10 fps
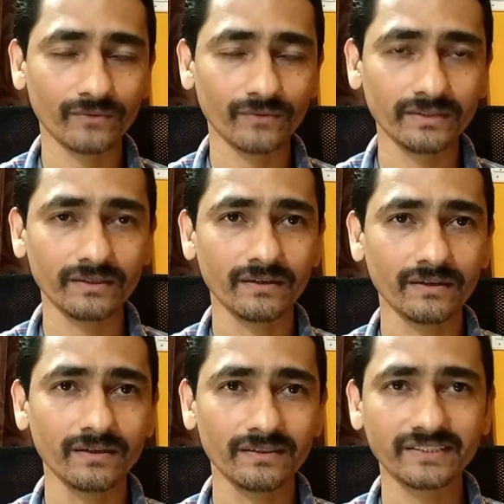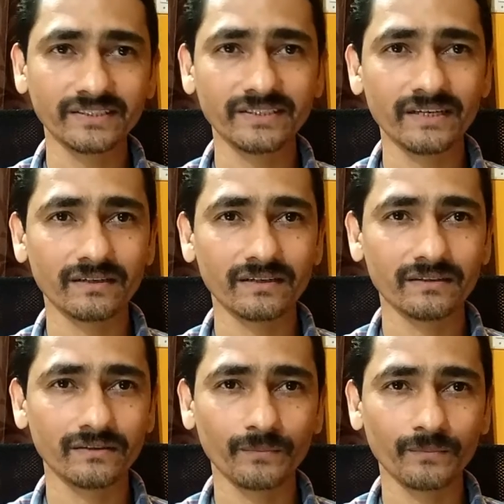1 year, next year
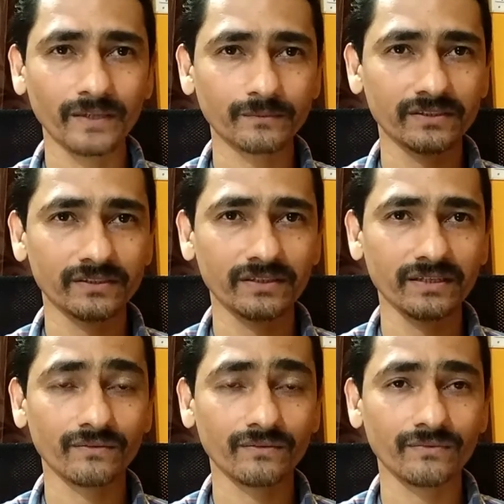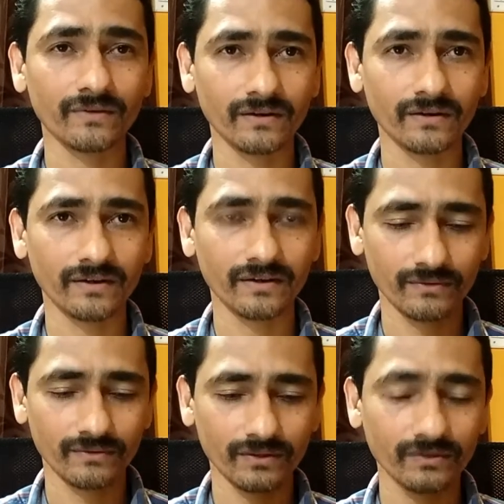your passport is getting
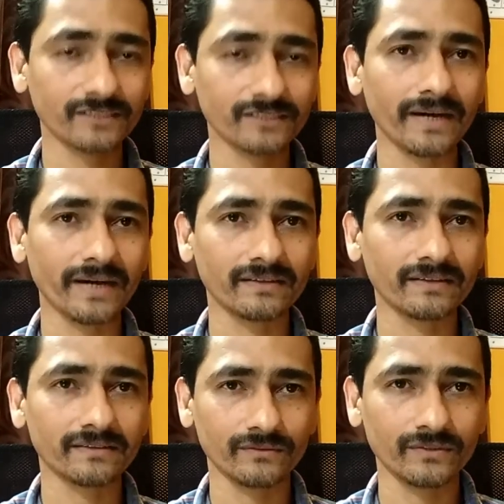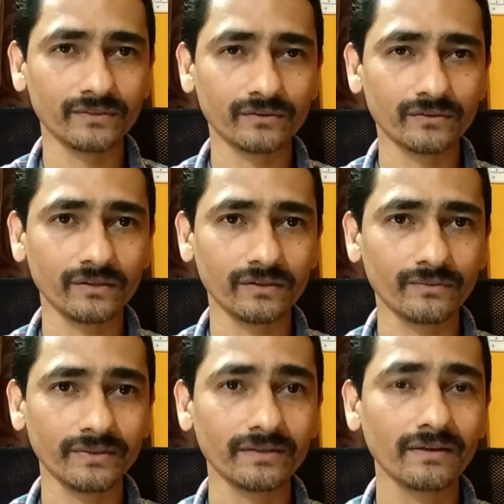or expired and you need to
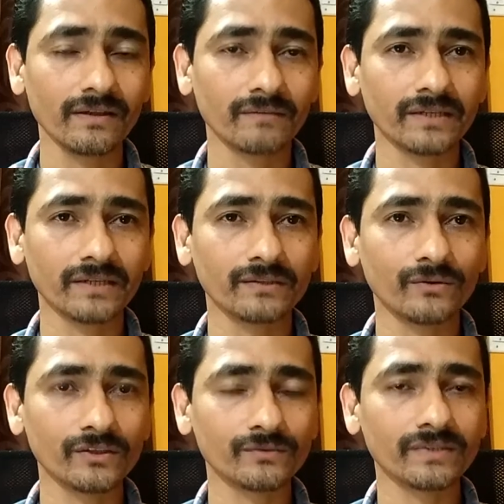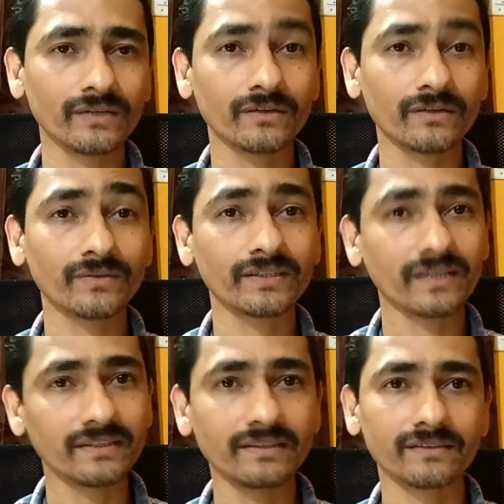renew it, but US visa you will go for
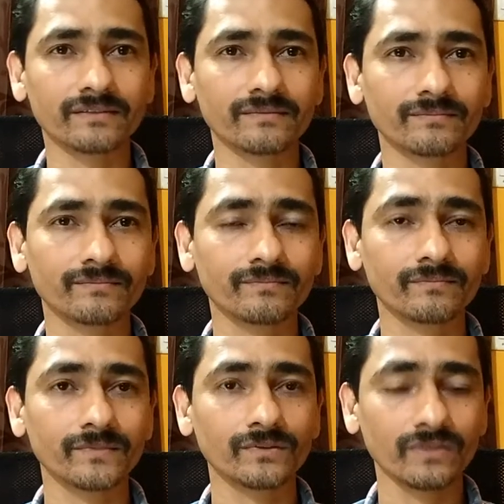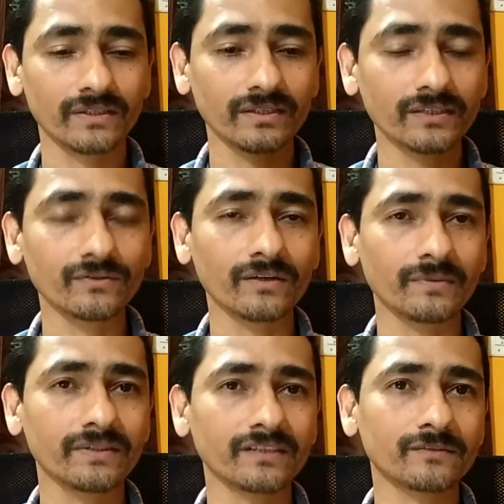10 years. So in that case,
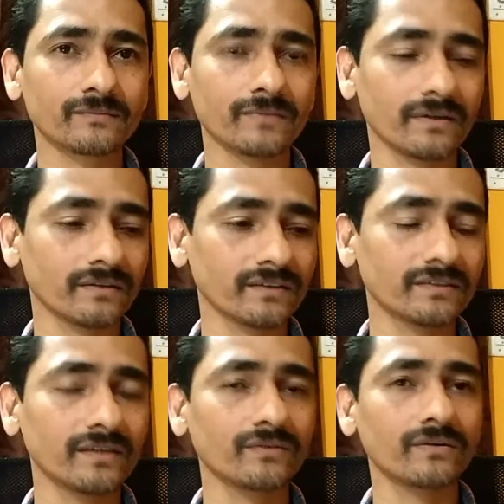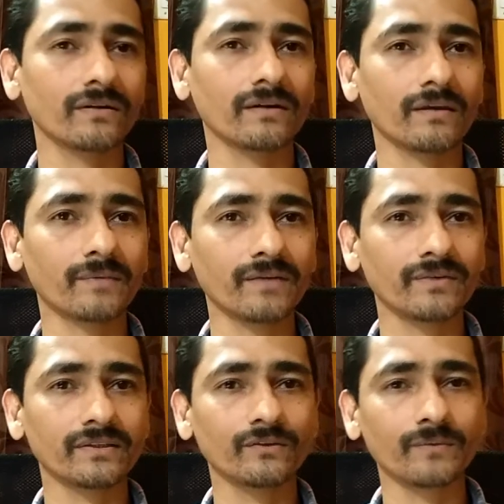whatever, next year you will apply
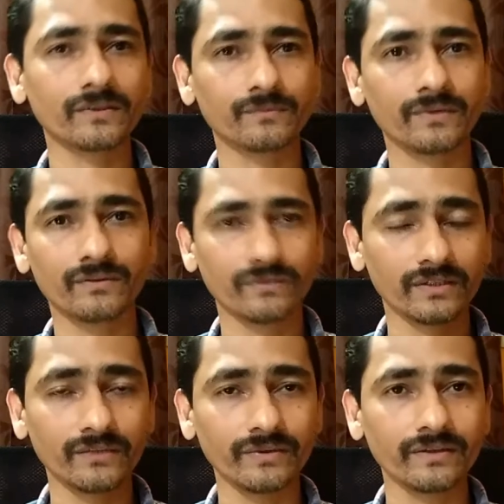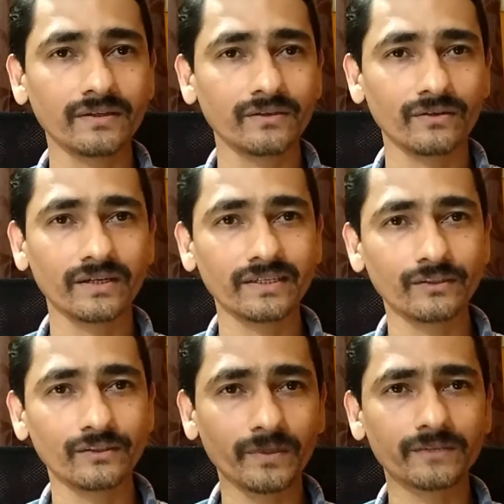for a new passport, you will renew it, you will get a
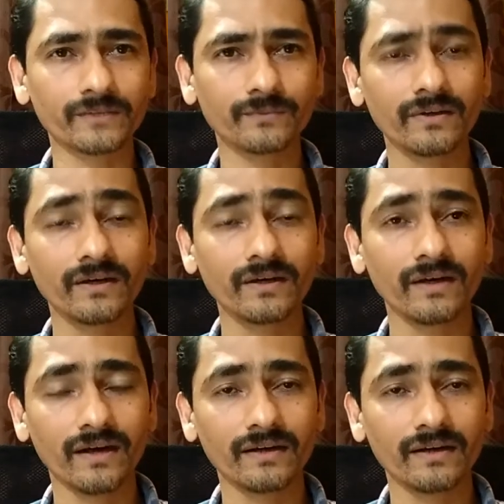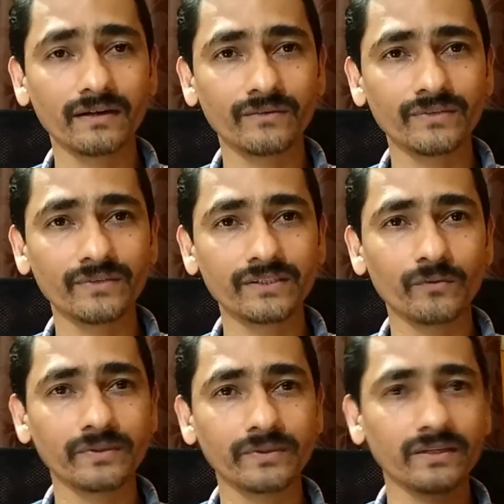new passport, and the visa
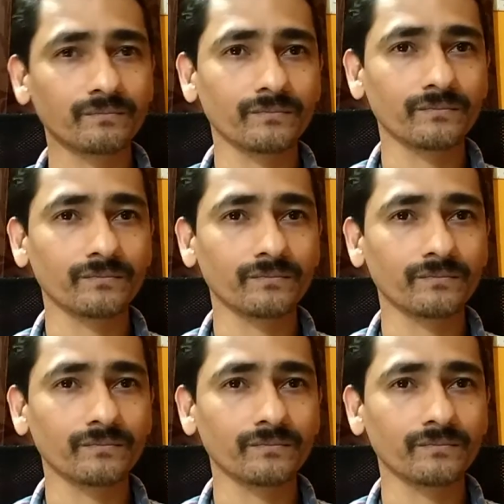will be there in